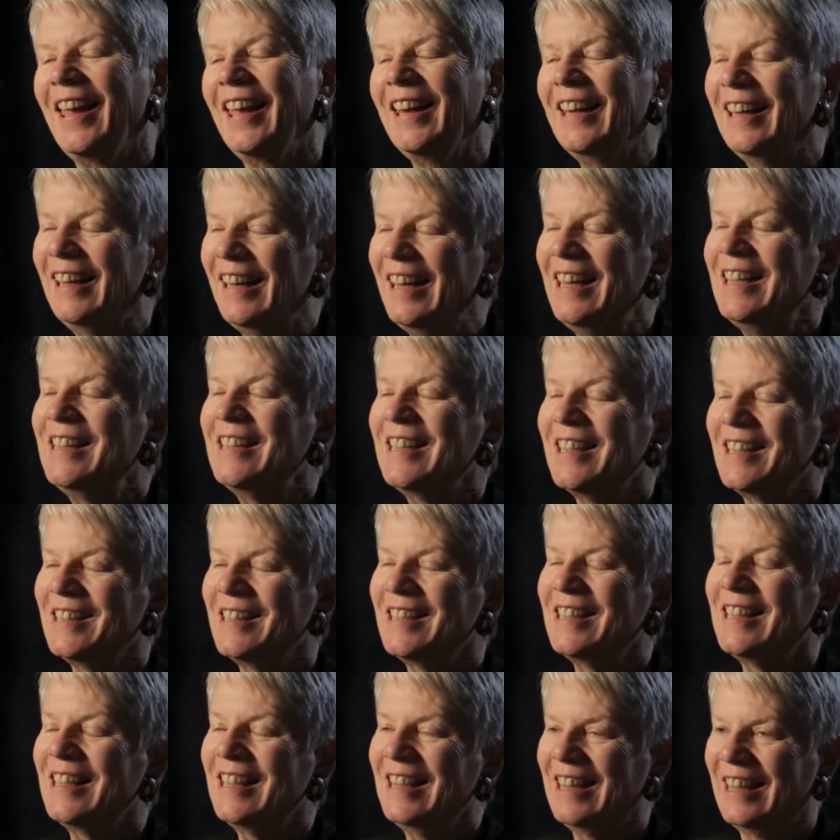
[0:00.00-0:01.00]
it leads
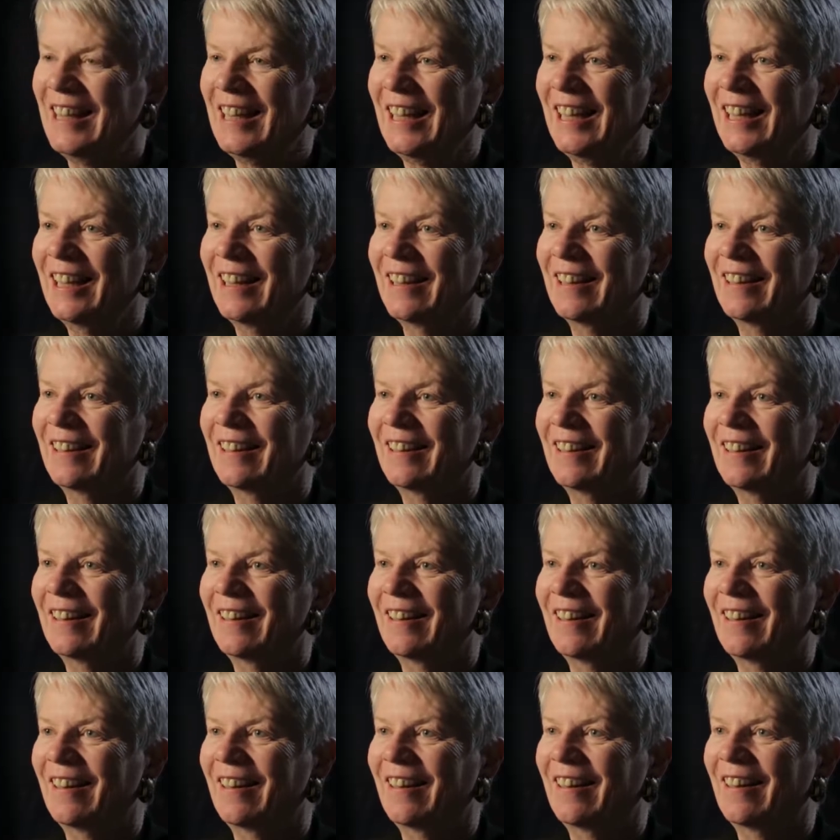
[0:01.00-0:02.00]
us to think
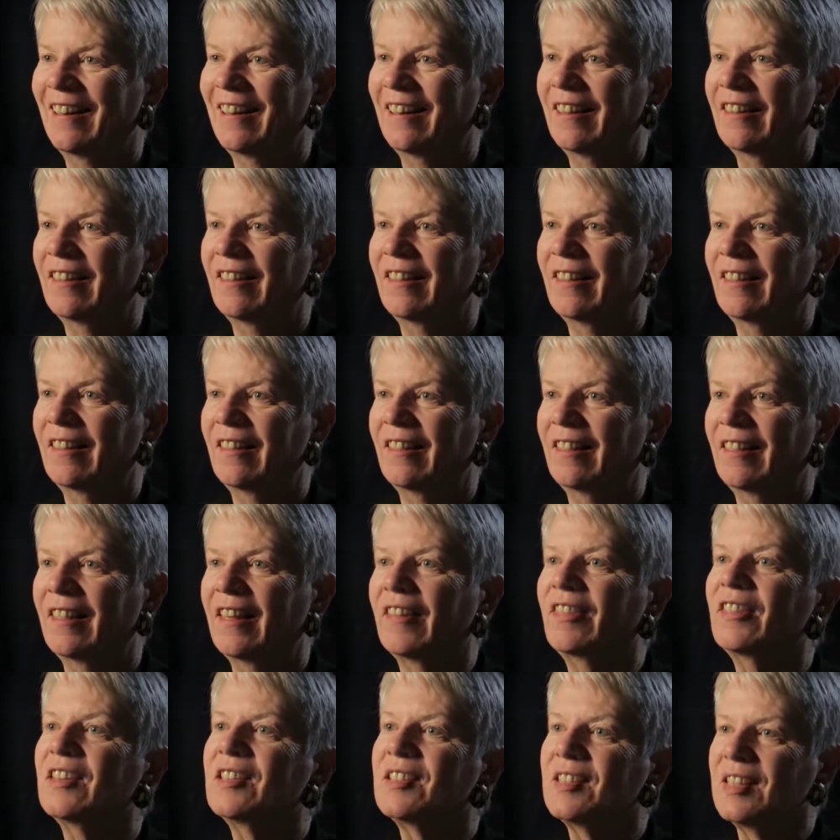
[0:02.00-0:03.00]

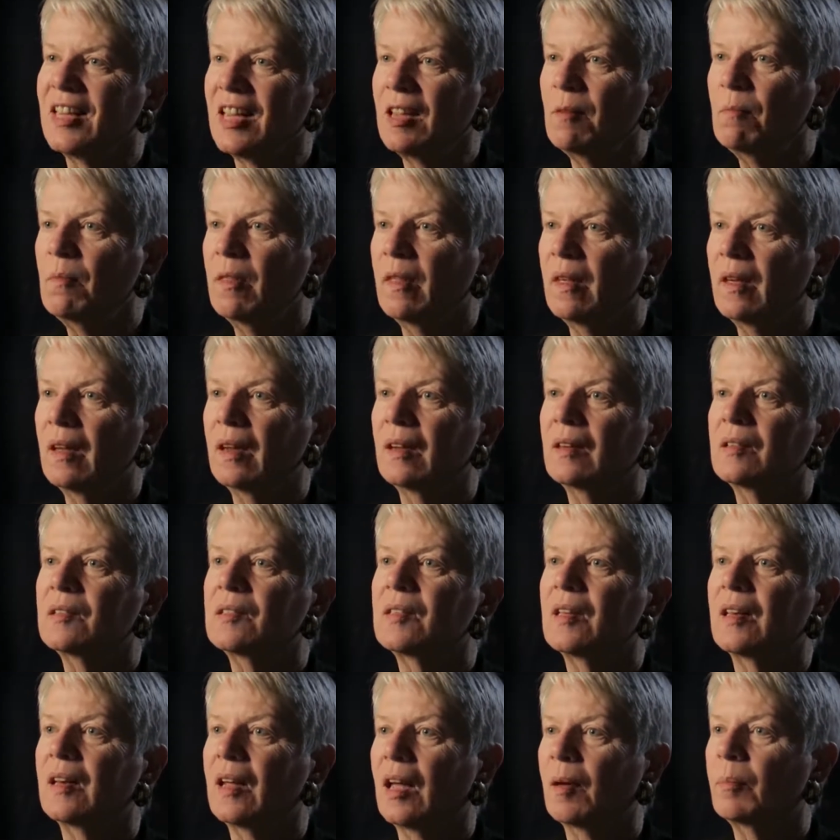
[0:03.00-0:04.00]
that the same
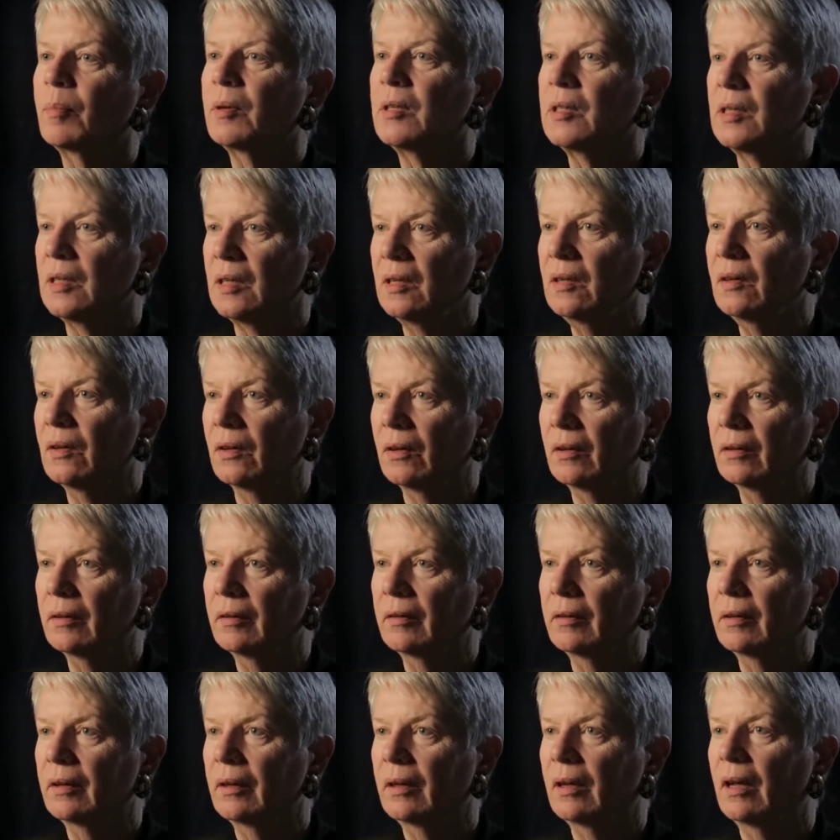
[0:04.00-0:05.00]
things that happened here
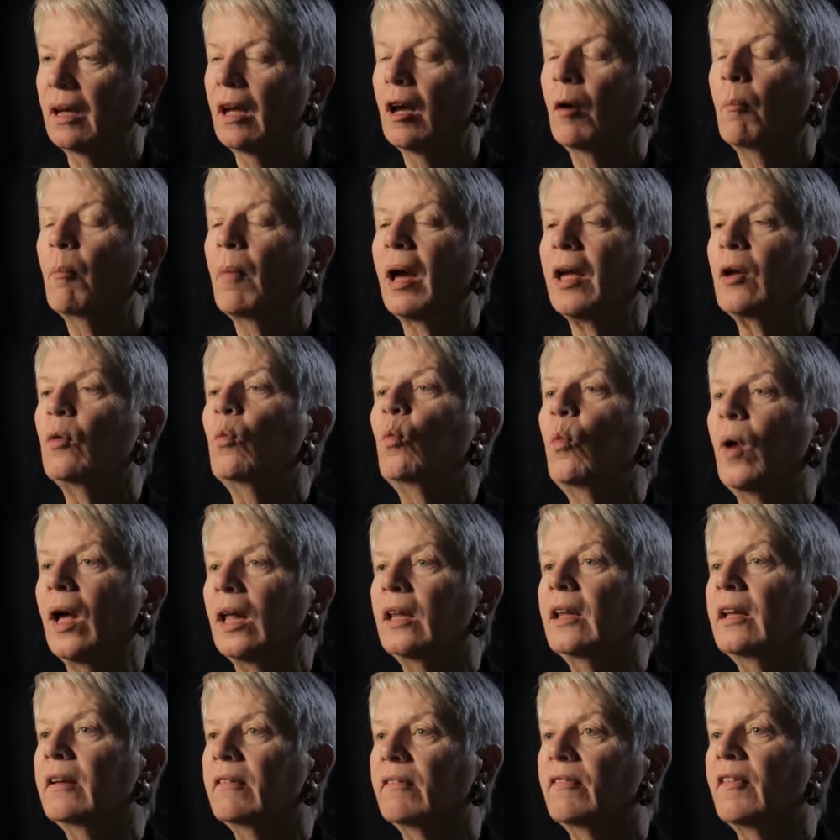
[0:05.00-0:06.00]
might
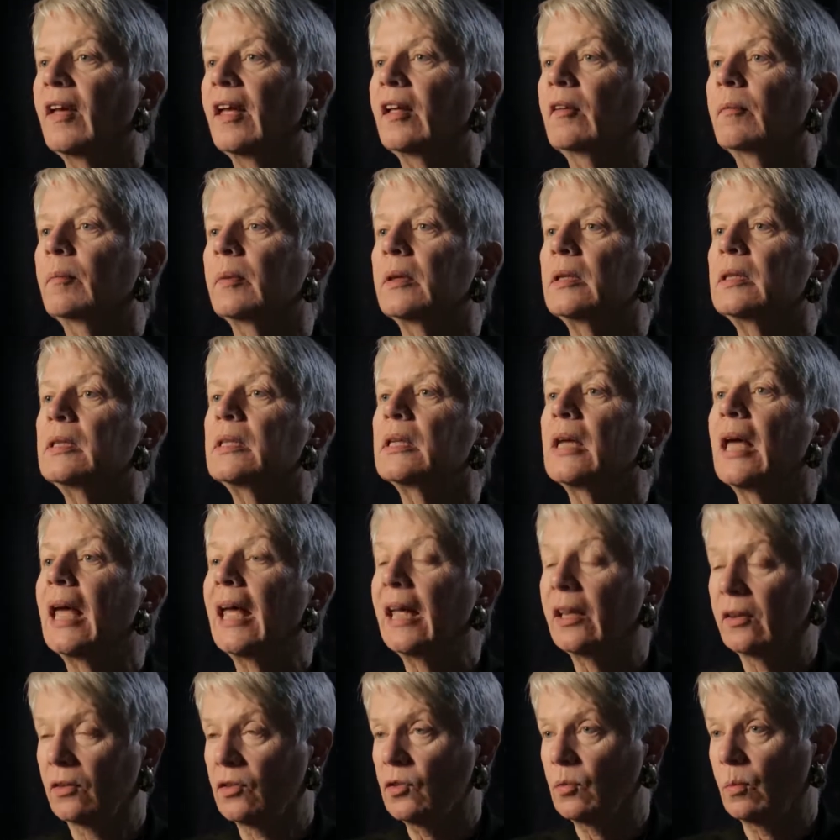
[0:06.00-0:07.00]
well have happened
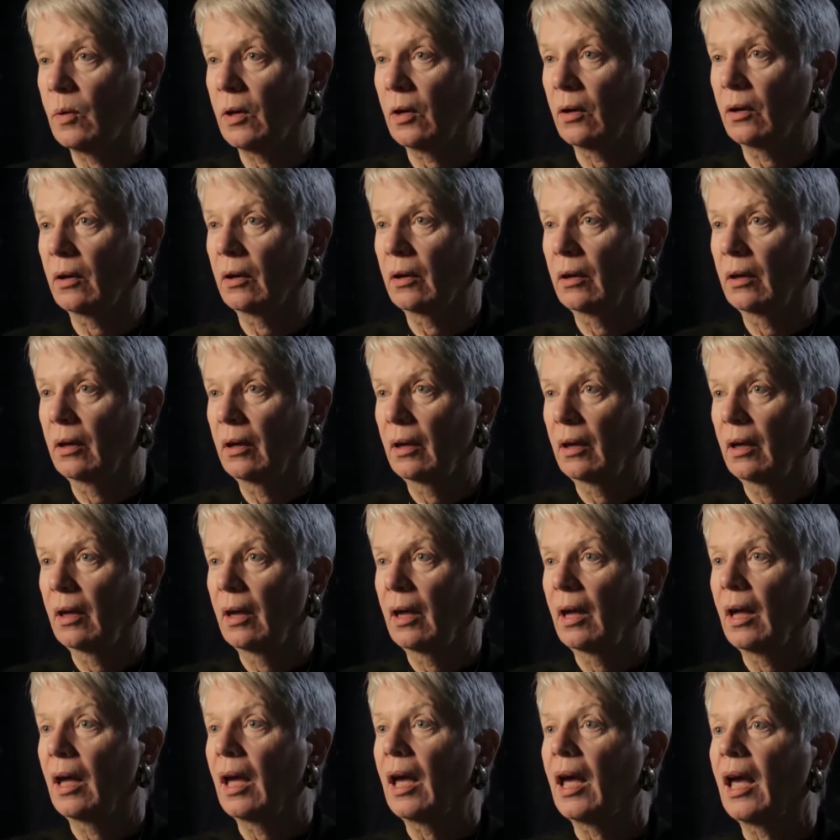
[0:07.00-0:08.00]
elsewhere.
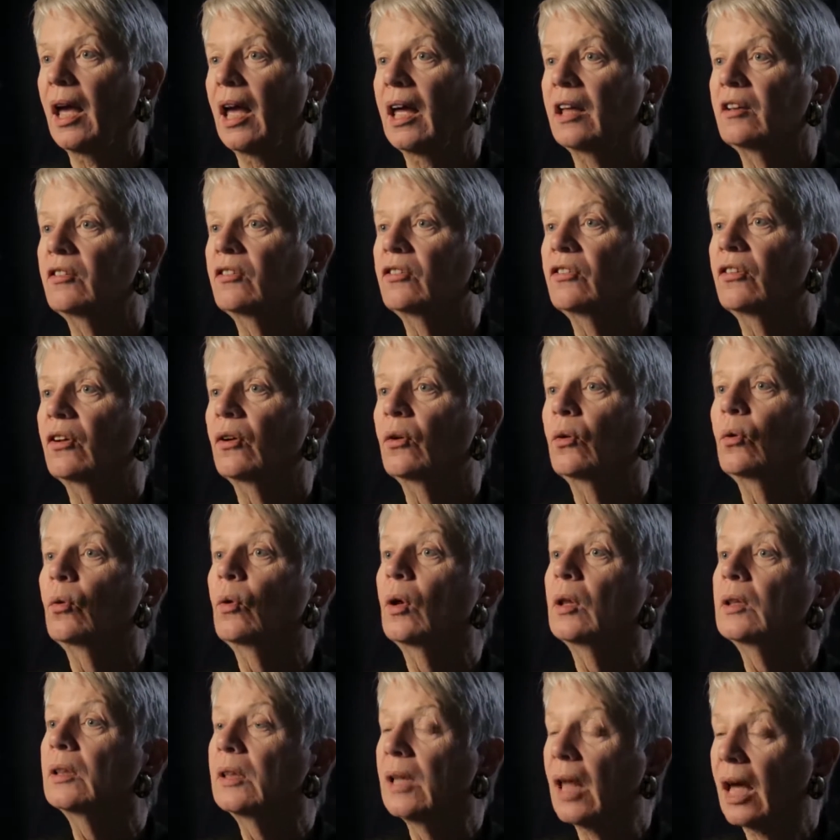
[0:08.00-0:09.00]
And
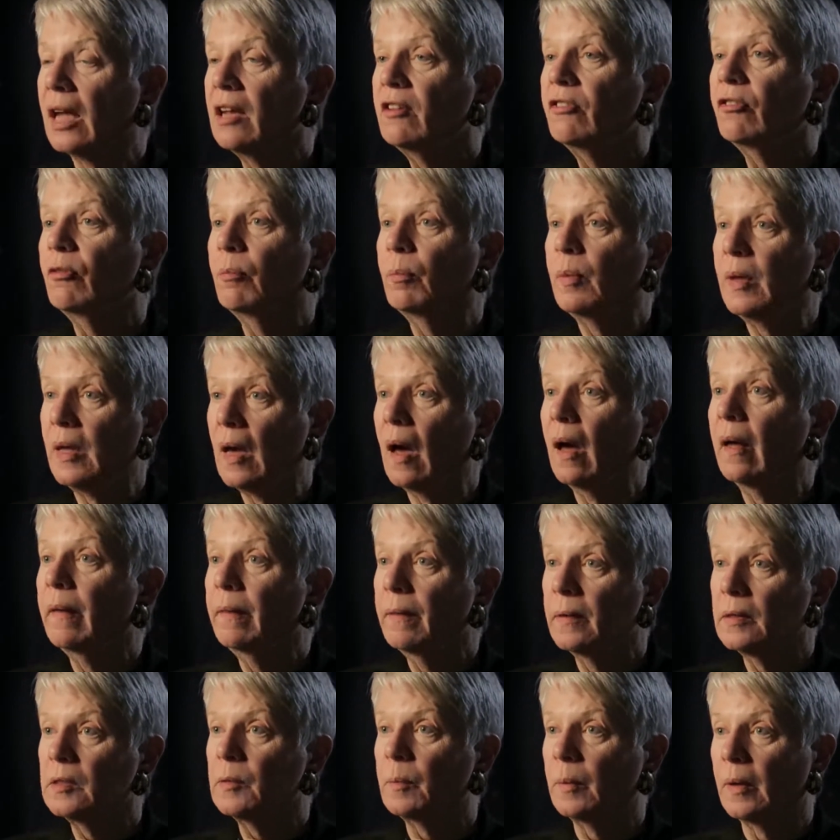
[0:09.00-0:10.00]
so life
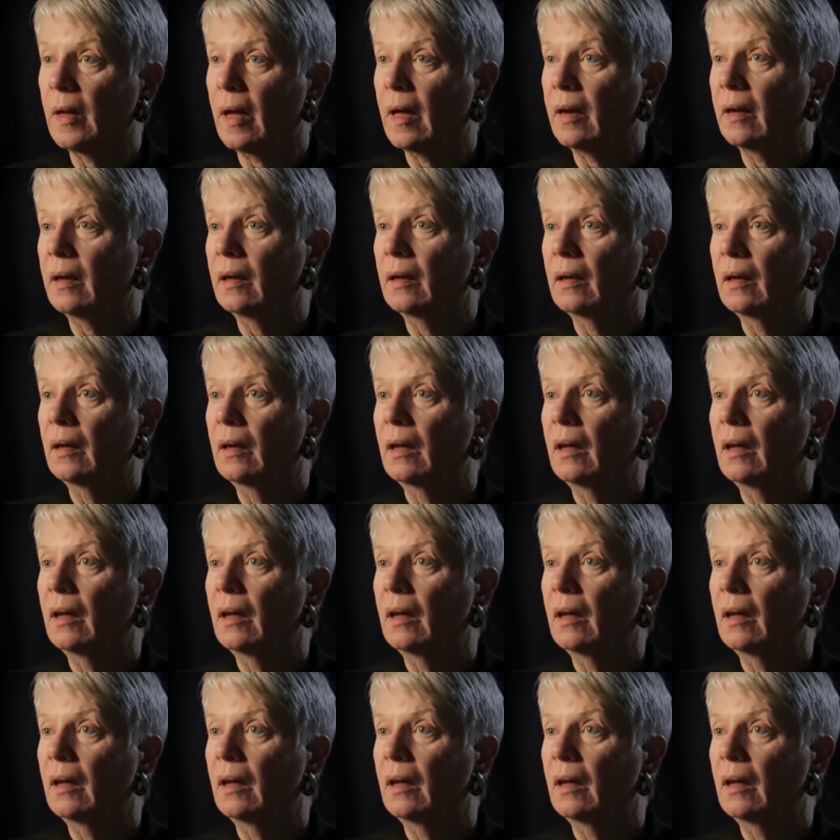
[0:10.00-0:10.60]
beyond this planet